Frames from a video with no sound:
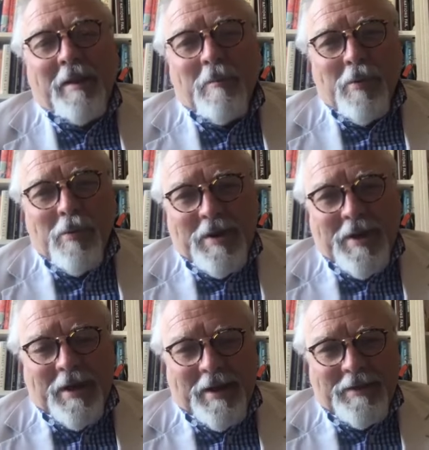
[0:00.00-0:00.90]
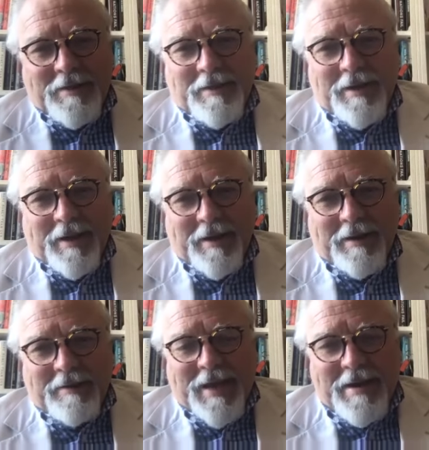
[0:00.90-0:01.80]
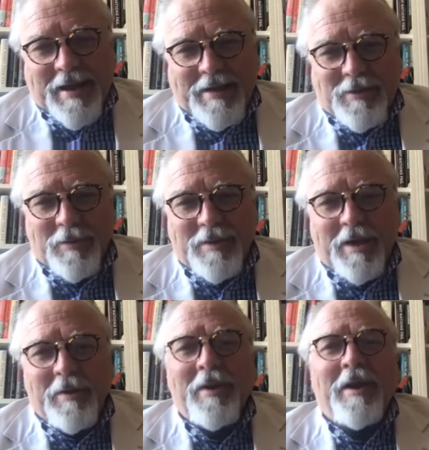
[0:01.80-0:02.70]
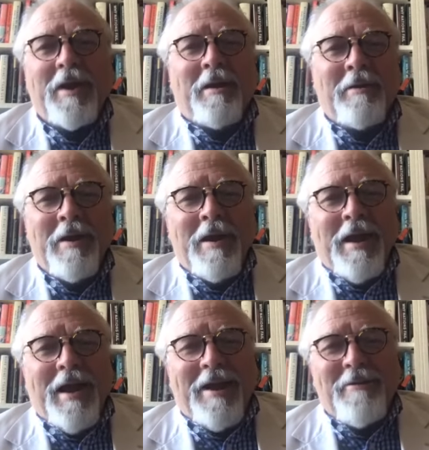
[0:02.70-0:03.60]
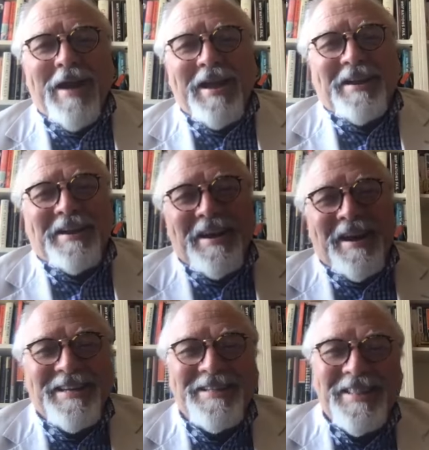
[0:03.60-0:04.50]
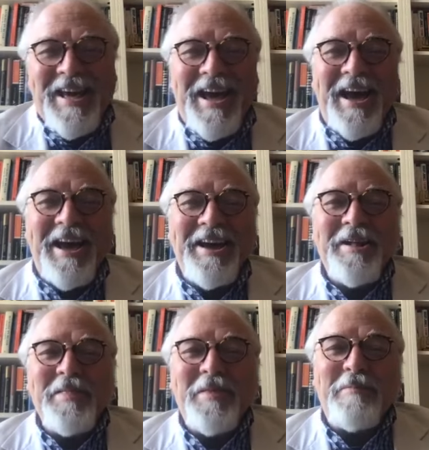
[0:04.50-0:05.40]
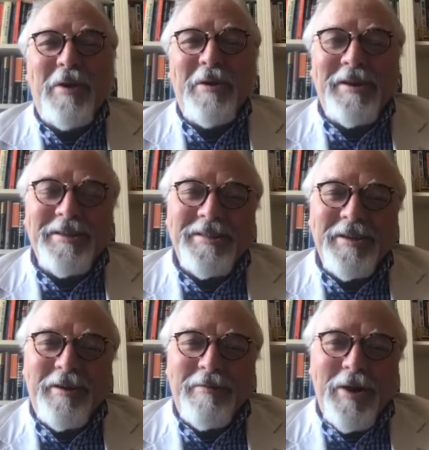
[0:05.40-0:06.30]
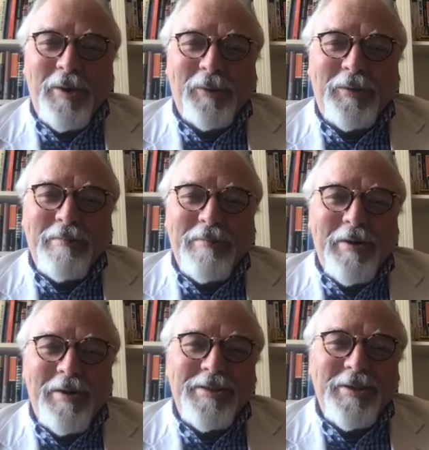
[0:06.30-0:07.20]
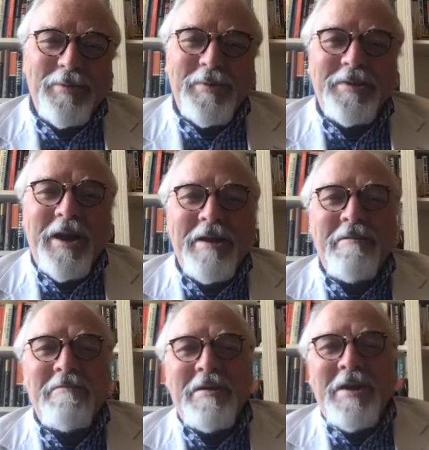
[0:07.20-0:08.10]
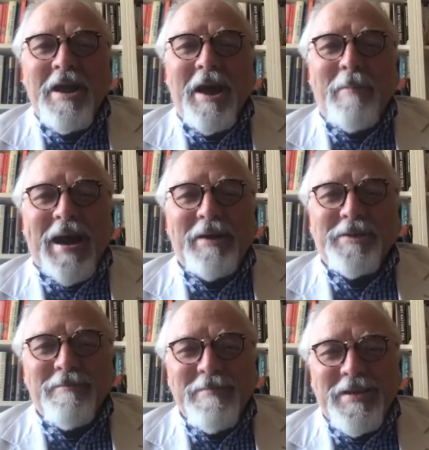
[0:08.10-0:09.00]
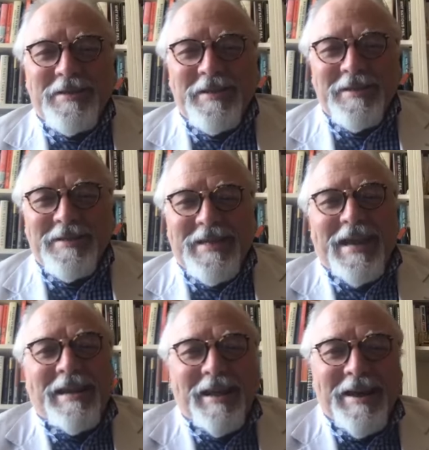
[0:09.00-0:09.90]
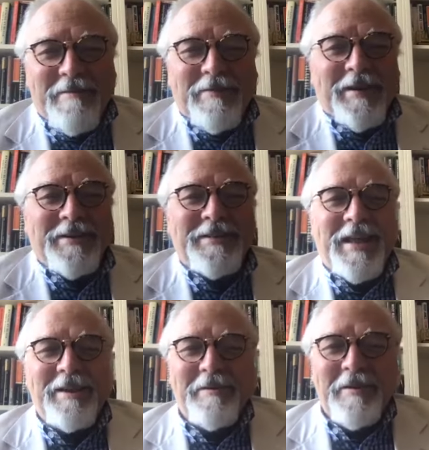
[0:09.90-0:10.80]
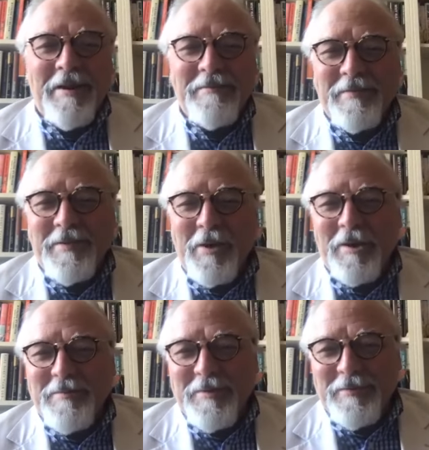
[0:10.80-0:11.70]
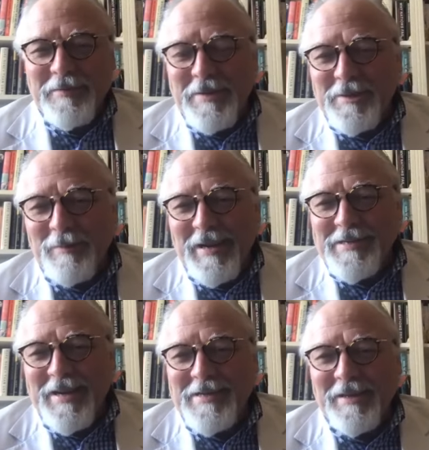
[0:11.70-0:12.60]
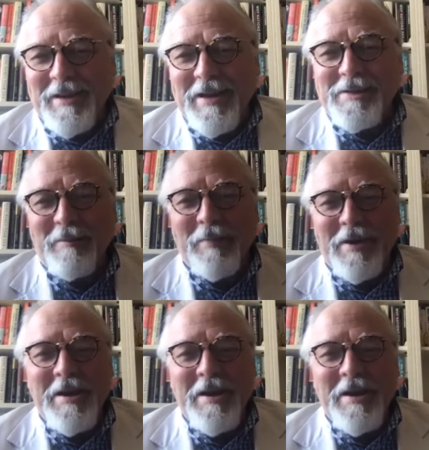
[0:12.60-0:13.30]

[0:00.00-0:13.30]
broadcast 10 days or so ago, I recognized there the Boris of old, the Boris who was kind of about to miss his deadline for his Telegraph column or for the Spectator going to print,